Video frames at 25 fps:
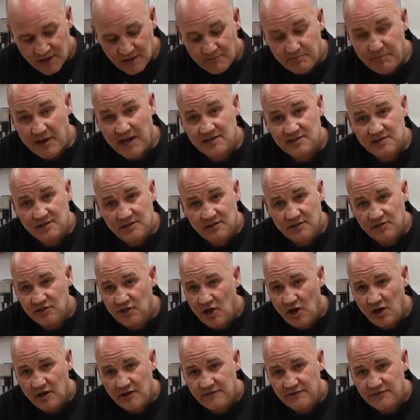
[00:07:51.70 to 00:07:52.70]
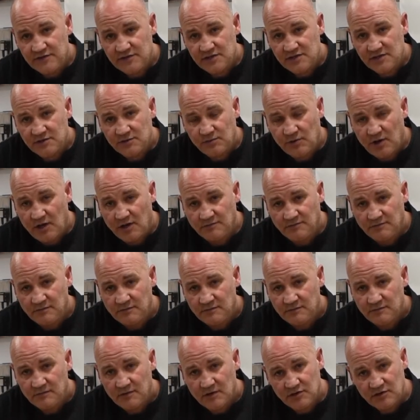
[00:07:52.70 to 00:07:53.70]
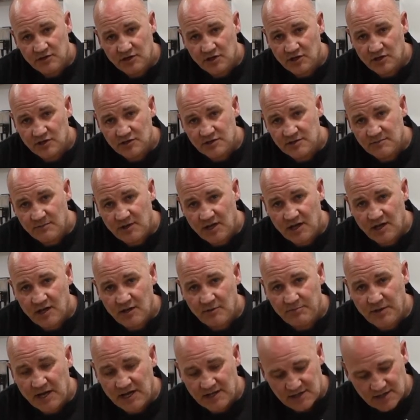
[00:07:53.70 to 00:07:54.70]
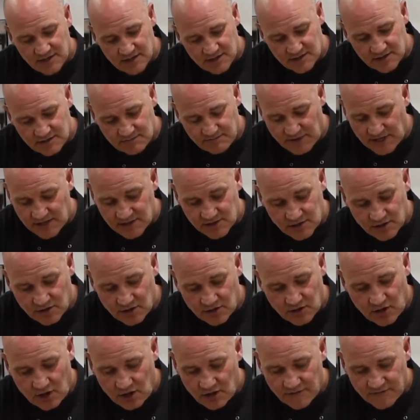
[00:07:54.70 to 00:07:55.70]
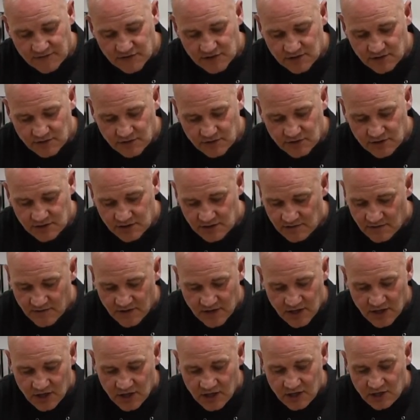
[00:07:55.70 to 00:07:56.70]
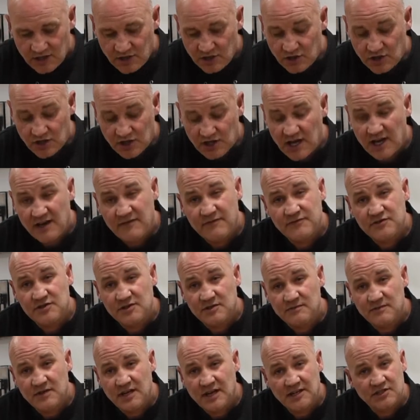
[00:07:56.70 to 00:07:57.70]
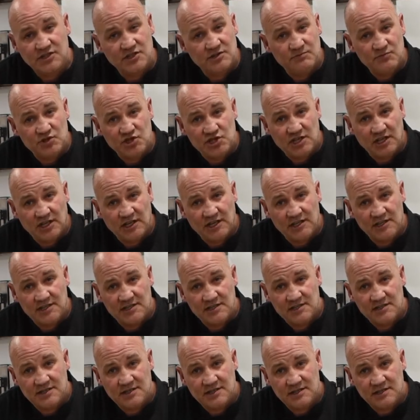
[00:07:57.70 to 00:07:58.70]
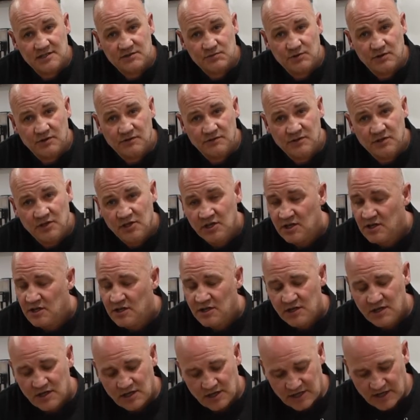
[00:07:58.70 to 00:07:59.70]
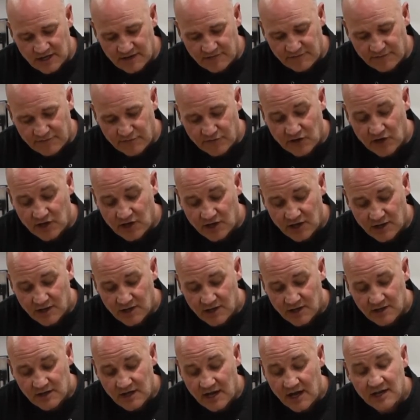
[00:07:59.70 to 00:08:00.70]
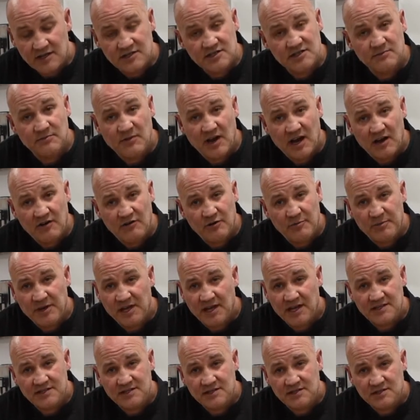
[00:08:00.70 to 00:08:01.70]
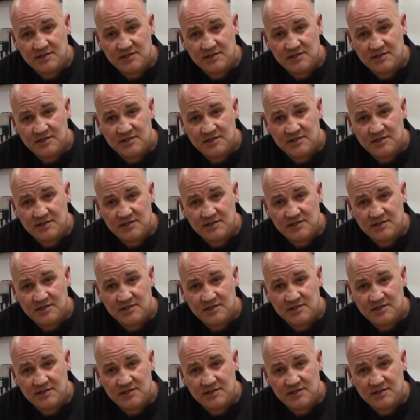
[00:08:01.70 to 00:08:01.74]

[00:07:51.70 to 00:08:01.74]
basil and olives to one, and you've got tomato, basil and olive sauce. You could have add some chilies to this one, and have some arrabbiata